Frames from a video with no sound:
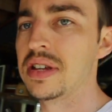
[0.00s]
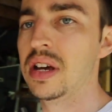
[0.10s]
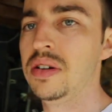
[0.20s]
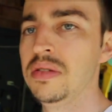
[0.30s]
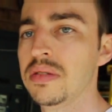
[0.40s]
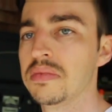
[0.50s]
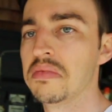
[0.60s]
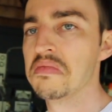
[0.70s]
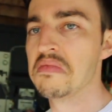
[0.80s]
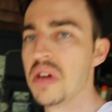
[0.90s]
now,
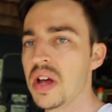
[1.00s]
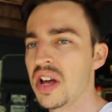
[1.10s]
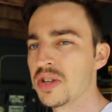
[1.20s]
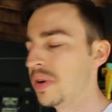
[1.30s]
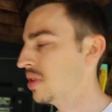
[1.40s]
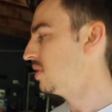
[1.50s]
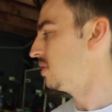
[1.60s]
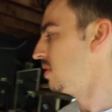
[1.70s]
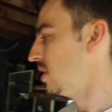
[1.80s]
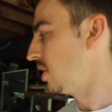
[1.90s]
it's pretty
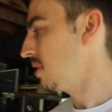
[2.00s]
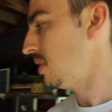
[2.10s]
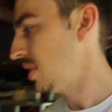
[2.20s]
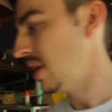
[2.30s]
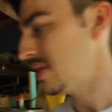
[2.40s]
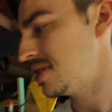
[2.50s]
good. I don't mind it